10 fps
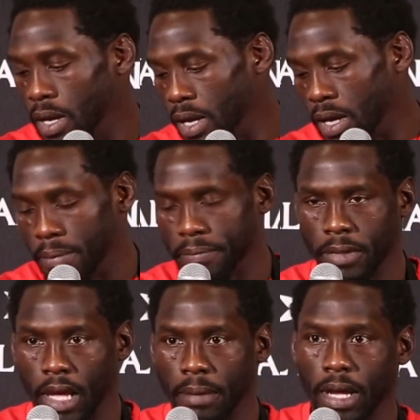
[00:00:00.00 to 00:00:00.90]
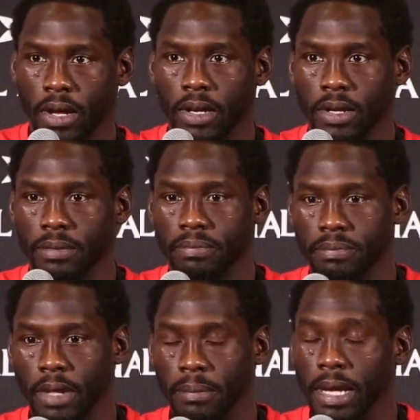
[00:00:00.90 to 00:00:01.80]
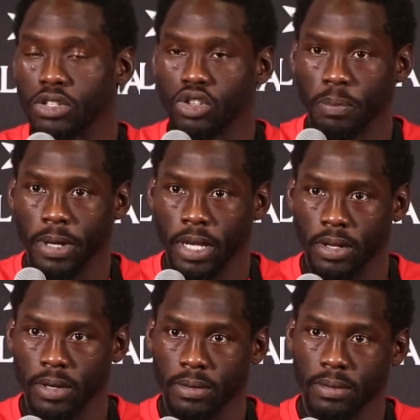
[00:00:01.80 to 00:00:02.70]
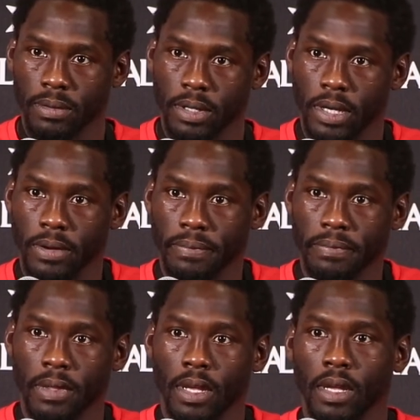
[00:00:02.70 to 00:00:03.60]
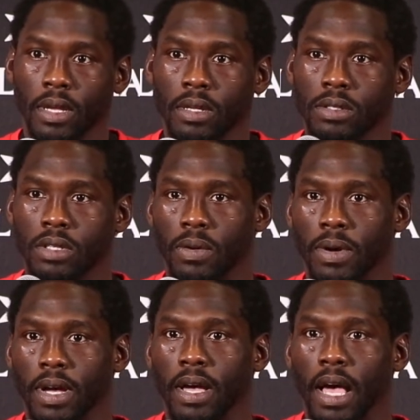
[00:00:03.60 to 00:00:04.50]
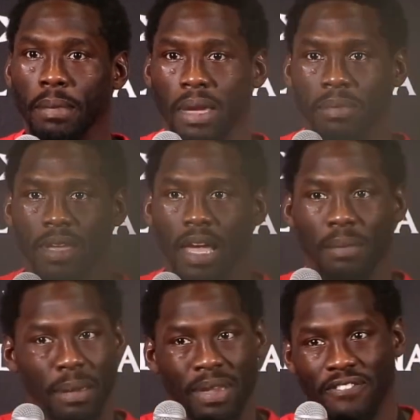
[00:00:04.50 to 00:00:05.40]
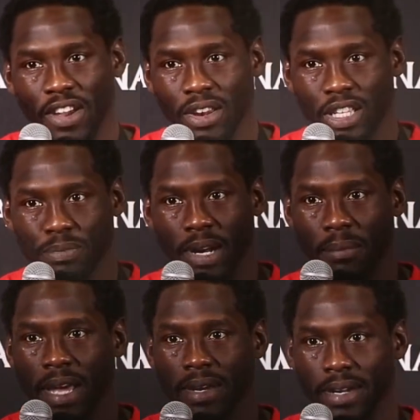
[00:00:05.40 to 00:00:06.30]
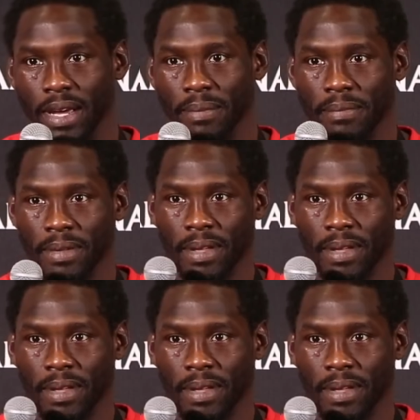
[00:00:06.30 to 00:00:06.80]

I'm not stupid either, you know? So I may be fearless, but I'm not dumb.